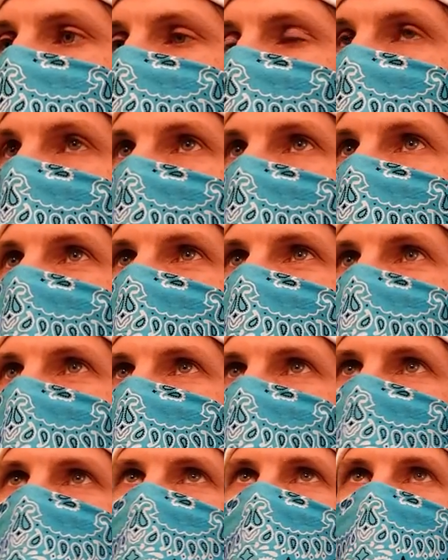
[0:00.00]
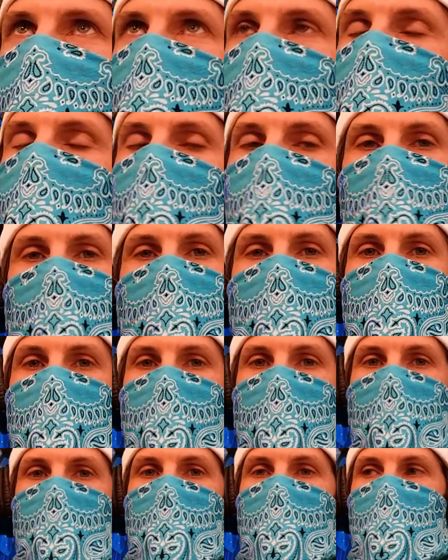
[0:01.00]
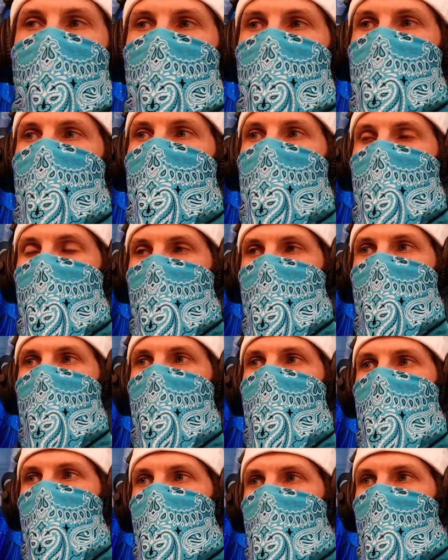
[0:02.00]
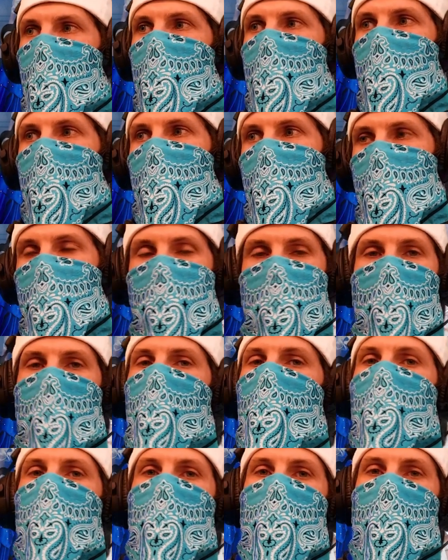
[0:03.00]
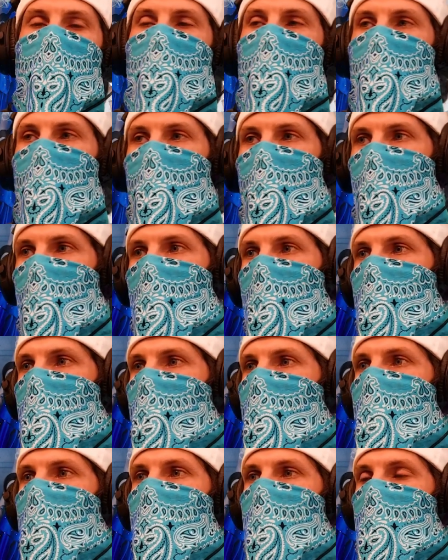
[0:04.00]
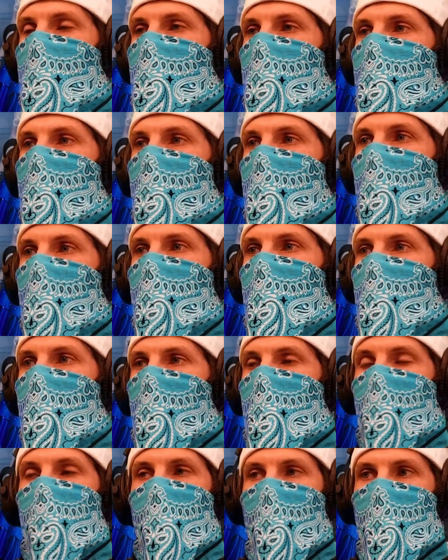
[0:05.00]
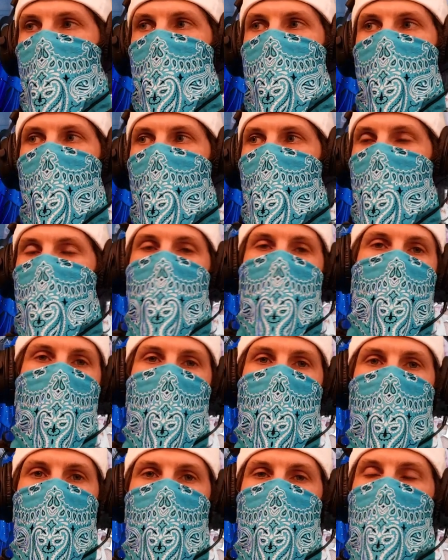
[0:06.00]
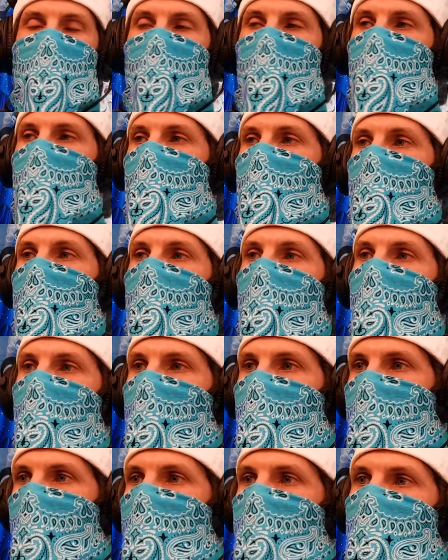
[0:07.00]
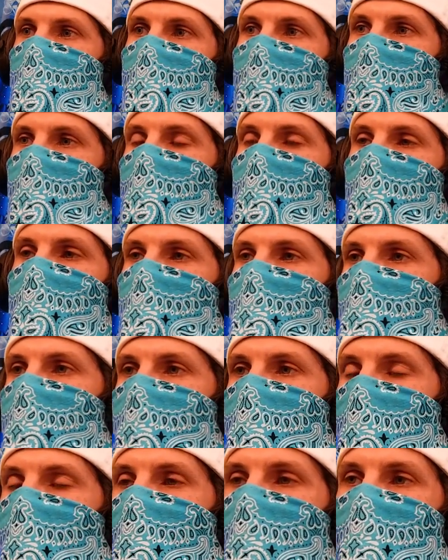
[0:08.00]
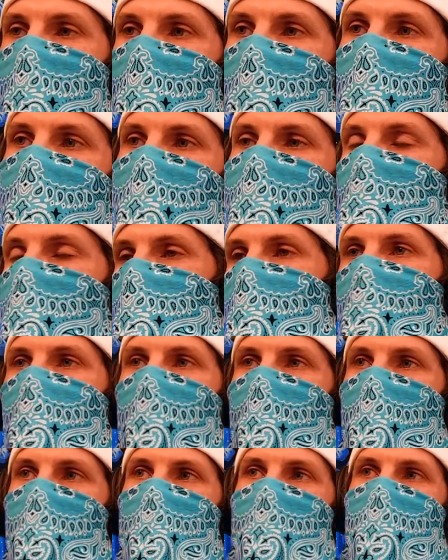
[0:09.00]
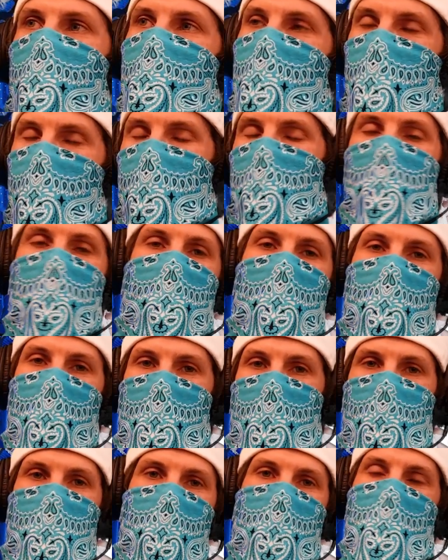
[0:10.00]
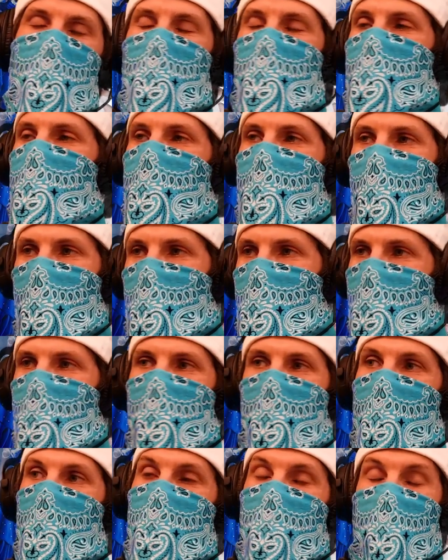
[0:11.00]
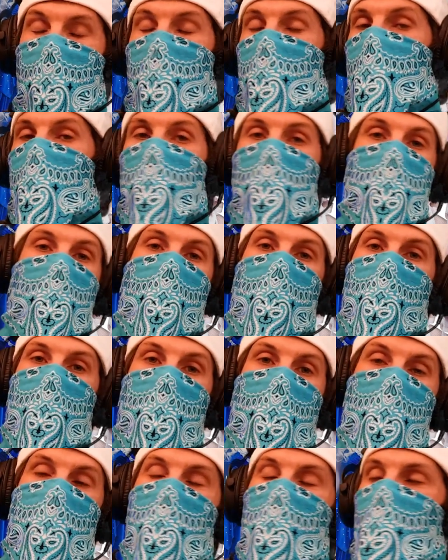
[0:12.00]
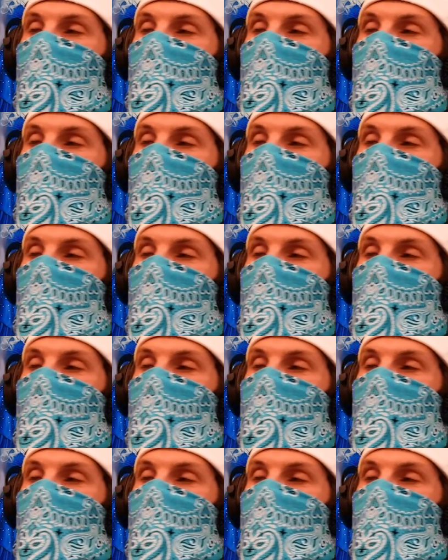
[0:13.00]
yeah, I'm going to look into more of their stuff, because I do like their sound, and I like the voice of the singer as well. But, you know, obviously number one for me is drums, so that drummer was amazing.